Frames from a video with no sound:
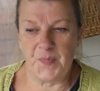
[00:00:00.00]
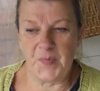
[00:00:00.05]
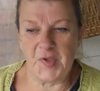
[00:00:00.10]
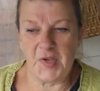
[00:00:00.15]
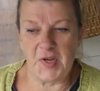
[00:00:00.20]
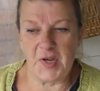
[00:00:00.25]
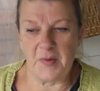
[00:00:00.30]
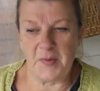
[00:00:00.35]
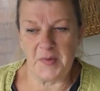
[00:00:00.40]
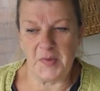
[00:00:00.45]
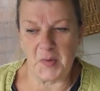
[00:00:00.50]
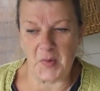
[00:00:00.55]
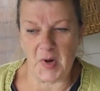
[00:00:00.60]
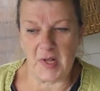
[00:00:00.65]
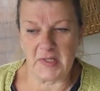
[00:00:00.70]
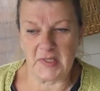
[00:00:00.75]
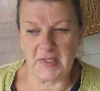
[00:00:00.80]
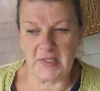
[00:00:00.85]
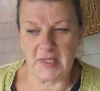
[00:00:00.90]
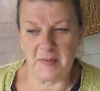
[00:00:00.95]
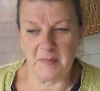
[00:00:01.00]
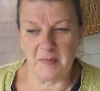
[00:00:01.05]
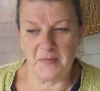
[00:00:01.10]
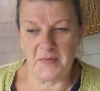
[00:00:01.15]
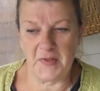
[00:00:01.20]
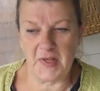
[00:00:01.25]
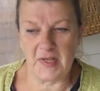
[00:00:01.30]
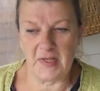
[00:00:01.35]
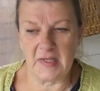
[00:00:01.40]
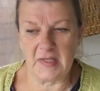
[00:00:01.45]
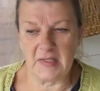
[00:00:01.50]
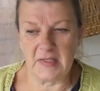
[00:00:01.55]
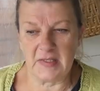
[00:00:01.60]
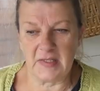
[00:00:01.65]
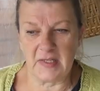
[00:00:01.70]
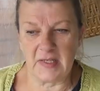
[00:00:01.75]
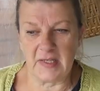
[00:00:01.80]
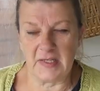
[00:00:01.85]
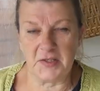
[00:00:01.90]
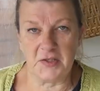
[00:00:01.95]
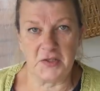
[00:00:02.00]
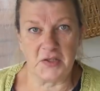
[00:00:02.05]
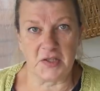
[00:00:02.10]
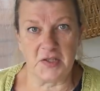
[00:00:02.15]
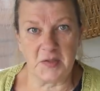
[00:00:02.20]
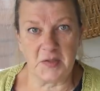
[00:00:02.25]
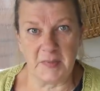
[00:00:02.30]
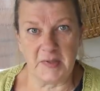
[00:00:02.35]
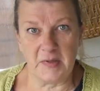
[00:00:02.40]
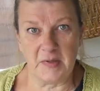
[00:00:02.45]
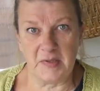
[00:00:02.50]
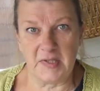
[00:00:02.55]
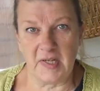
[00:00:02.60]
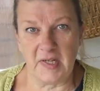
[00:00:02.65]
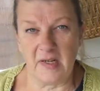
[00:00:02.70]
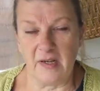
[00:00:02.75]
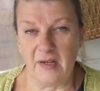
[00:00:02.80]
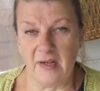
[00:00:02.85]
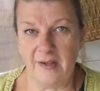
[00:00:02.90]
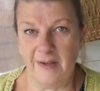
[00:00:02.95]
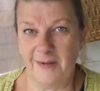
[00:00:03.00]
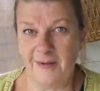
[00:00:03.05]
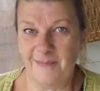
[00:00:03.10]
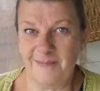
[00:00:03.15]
you know, in the grand scheme of things, it's just a building.